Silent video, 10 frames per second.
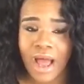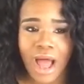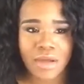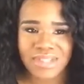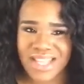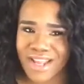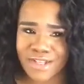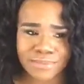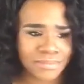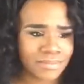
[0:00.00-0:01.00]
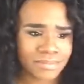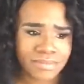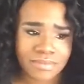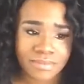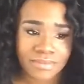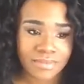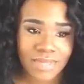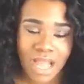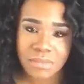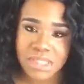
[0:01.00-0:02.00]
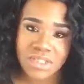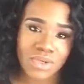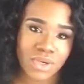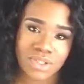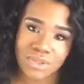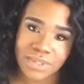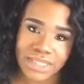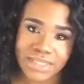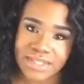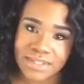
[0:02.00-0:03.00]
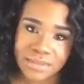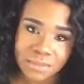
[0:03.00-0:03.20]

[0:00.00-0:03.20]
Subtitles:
I was like, I'm still going to do this.